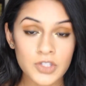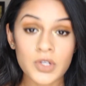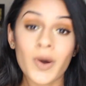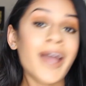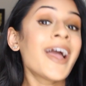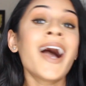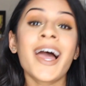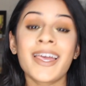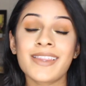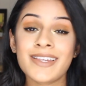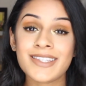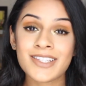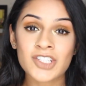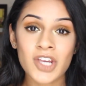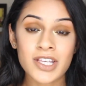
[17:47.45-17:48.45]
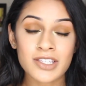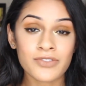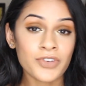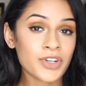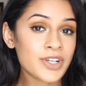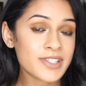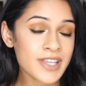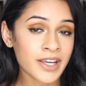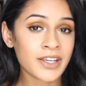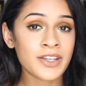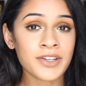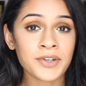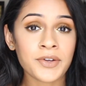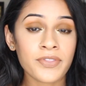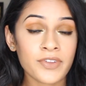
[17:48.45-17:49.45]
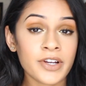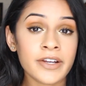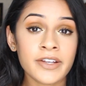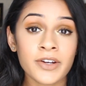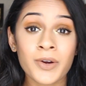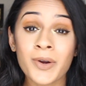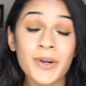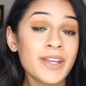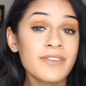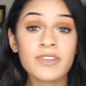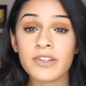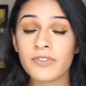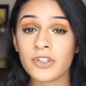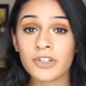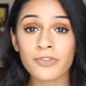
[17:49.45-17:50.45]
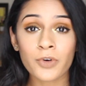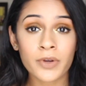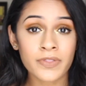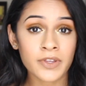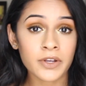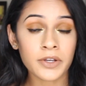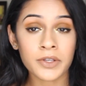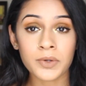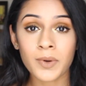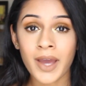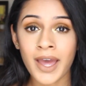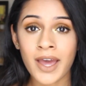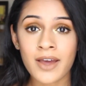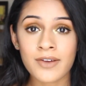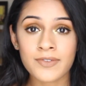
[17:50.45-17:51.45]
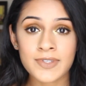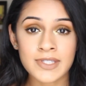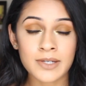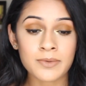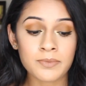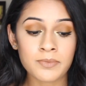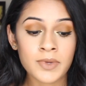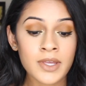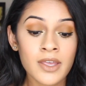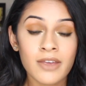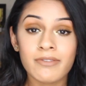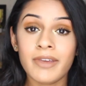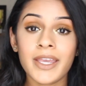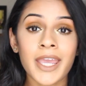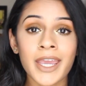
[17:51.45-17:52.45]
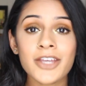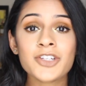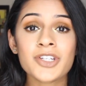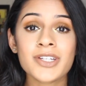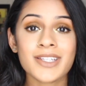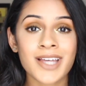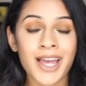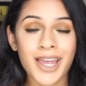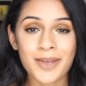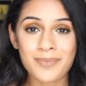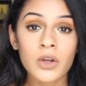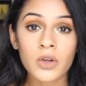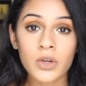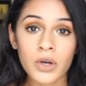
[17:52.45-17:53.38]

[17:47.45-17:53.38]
So I highly suggest if you're a second year, a third year, or even if you're a fourth year and you have some vacation time,